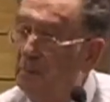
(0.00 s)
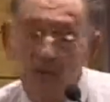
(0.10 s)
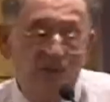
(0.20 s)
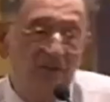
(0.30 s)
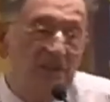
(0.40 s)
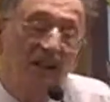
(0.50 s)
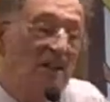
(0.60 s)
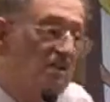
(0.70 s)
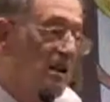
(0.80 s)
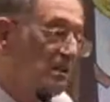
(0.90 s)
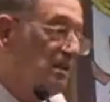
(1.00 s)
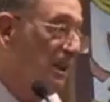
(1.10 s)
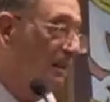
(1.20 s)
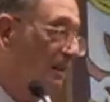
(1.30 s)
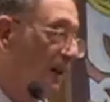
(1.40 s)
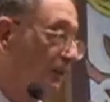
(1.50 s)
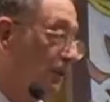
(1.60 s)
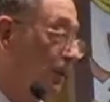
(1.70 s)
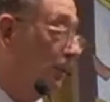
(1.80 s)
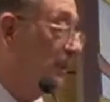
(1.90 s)
Because everything is translated.
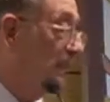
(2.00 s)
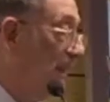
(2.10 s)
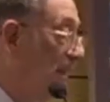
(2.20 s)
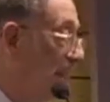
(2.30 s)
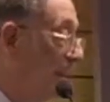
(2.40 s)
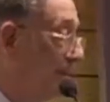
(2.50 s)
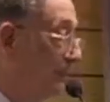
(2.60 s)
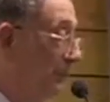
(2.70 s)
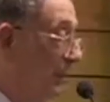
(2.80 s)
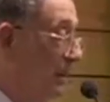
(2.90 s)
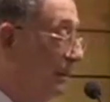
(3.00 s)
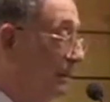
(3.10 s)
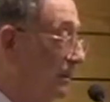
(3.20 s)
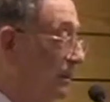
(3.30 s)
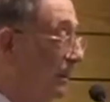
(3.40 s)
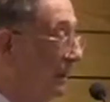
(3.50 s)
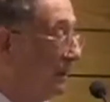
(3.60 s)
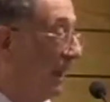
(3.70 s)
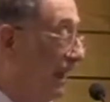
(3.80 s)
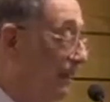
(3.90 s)
After all, we deal in the
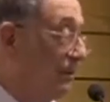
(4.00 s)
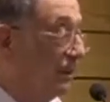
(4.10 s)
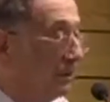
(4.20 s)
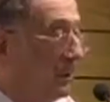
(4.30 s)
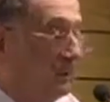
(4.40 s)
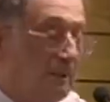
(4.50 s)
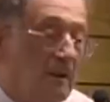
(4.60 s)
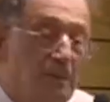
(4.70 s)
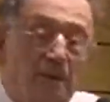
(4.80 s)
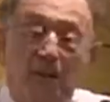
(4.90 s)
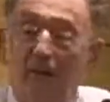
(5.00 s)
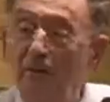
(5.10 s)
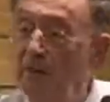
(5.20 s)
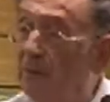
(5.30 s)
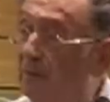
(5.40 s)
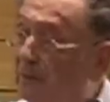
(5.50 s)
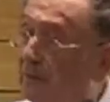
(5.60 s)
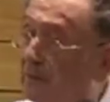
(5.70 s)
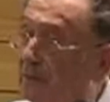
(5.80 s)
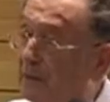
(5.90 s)
20, end of the 20th, beginning of the
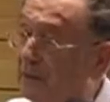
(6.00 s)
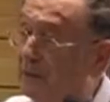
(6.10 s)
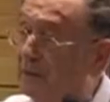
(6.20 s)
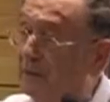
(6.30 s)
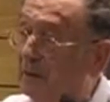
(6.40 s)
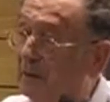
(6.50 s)
21st century.